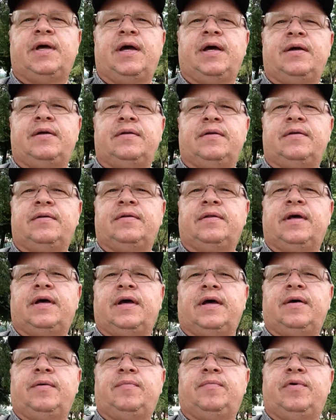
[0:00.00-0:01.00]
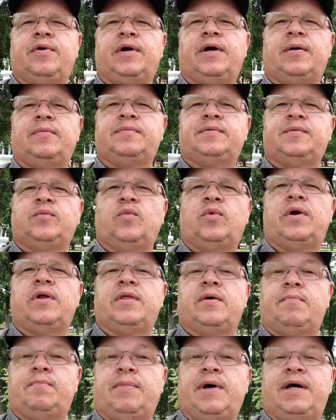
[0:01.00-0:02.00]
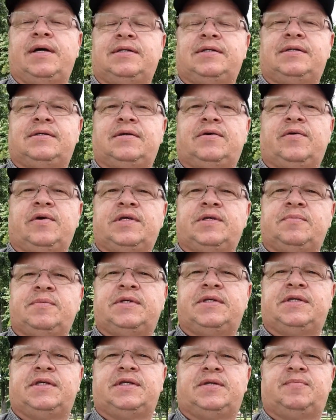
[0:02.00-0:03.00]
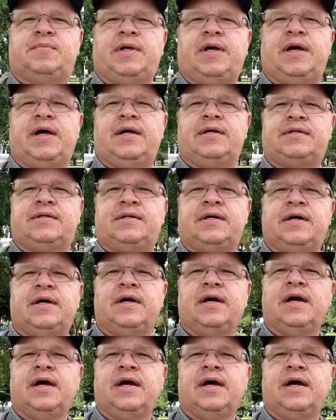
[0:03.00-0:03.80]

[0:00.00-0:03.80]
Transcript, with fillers: they they put up one of the best Christmas displays